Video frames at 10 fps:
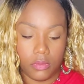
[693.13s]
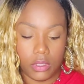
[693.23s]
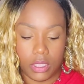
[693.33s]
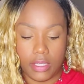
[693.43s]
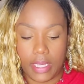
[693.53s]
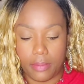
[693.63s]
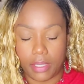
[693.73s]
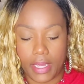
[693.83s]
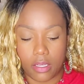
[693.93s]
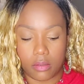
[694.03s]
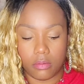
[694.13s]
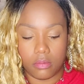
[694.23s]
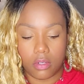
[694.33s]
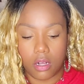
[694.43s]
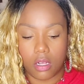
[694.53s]
And that like
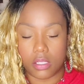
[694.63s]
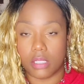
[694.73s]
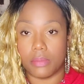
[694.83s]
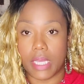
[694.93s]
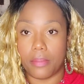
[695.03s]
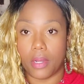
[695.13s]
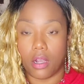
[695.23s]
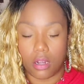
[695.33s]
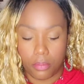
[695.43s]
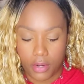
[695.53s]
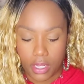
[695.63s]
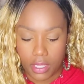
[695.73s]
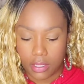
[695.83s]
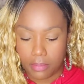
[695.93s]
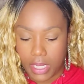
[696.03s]
caused some type of heartbreak
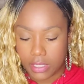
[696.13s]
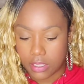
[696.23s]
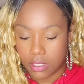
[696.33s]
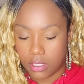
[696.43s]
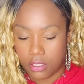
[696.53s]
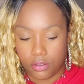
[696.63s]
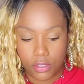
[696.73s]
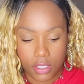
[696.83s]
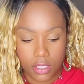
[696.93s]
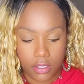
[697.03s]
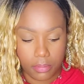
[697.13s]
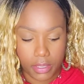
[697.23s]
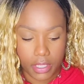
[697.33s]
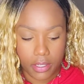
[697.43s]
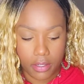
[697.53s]
in the masculine energy in the
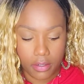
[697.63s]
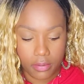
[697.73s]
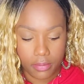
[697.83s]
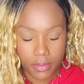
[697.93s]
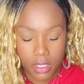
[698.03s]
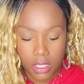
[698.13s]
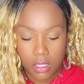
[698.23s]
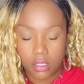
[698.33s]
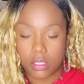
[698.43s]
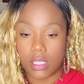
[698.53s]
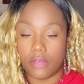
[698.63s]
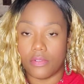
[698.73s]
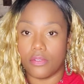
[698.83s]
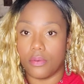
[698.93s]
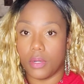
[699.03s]
player.
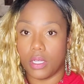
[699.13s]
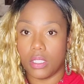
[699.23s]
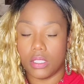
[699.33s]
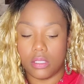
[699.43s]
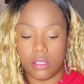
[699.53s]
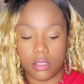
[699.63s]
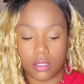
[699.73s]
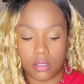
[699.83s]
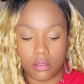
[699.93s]
Seven of Wands